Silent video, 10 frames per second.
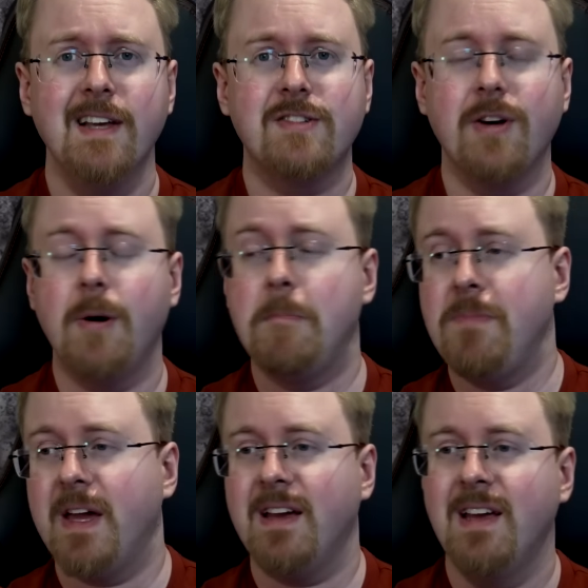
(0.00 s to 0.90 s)
So
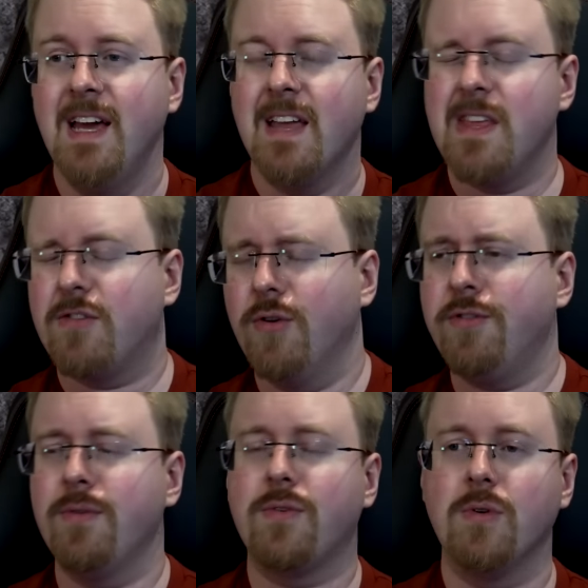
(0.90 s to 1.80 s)
there's
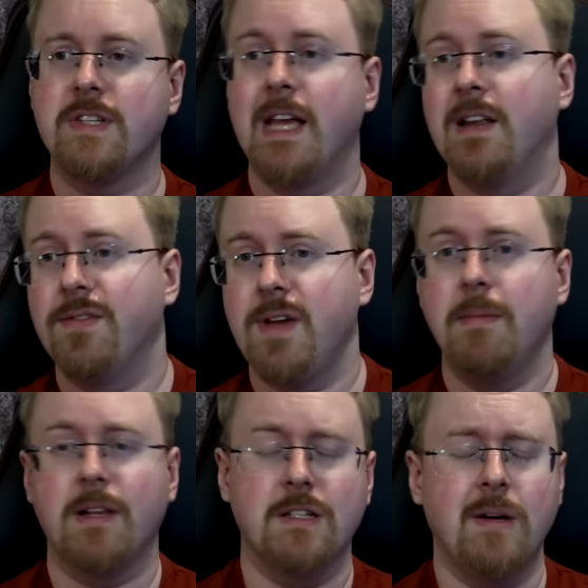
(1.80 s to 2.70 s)
also, of course, again, the
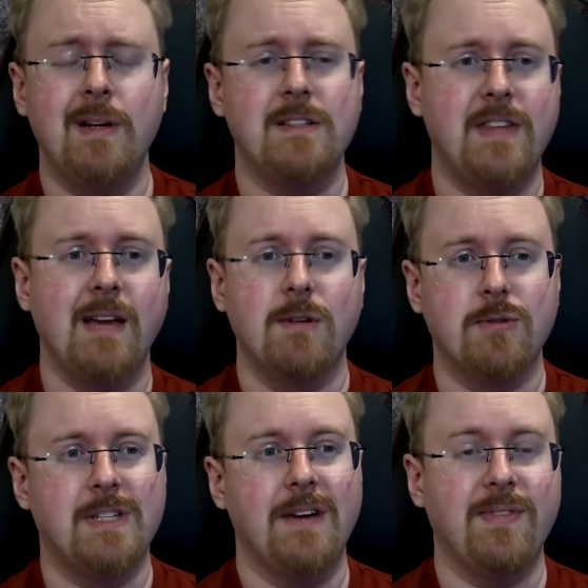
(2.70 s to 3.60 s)
female custodies thing, which
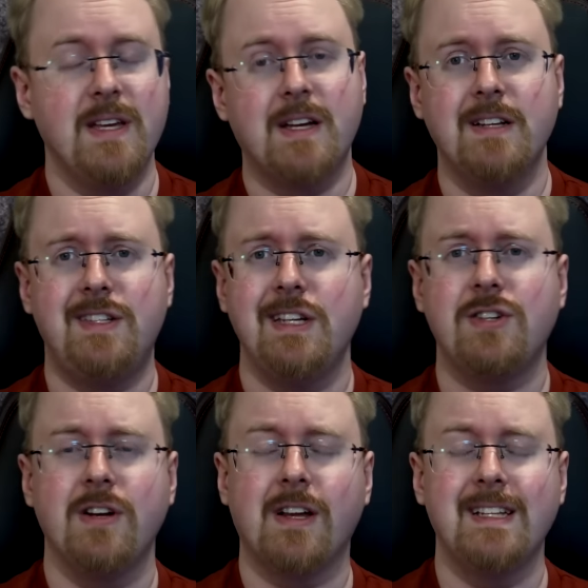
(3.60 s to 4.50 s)
was definitely
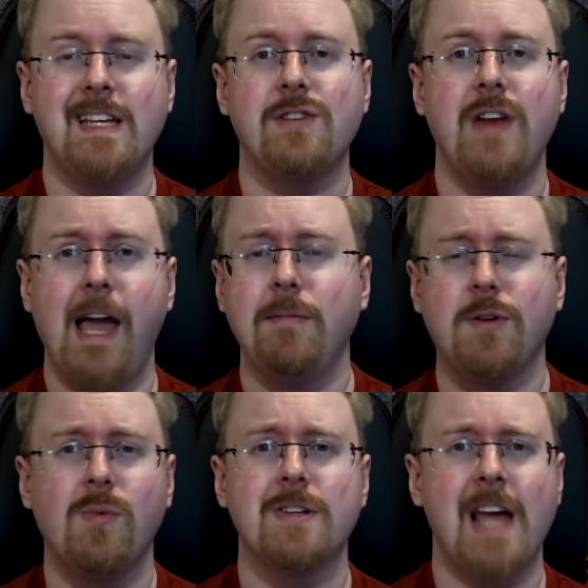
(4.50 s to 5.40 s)
a concession aimed
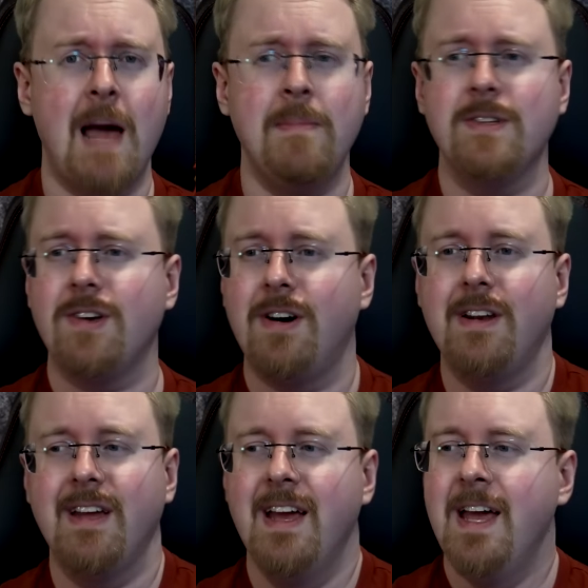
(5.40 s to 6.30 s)
towards
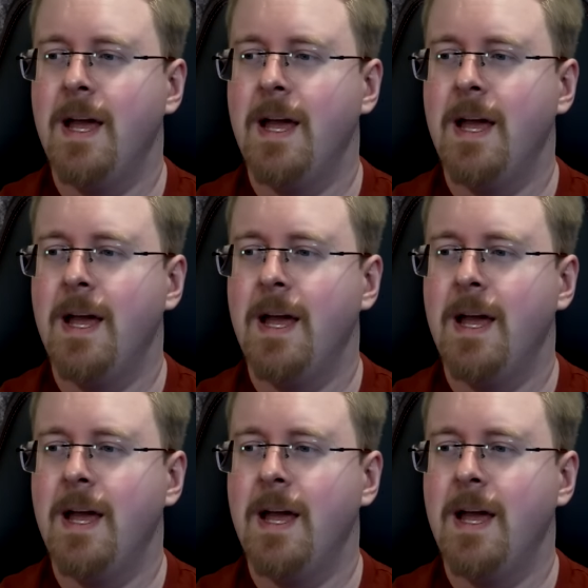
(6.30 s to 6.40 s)
Amazon.